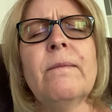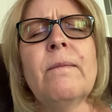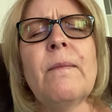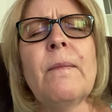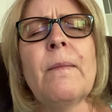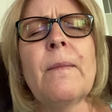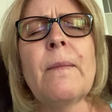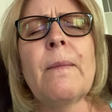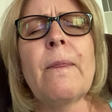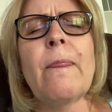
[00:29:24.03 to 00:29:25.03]

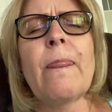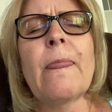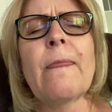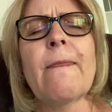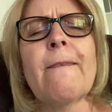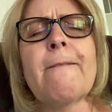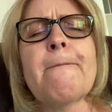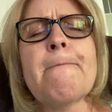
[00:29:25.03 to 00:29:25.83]
[no speech]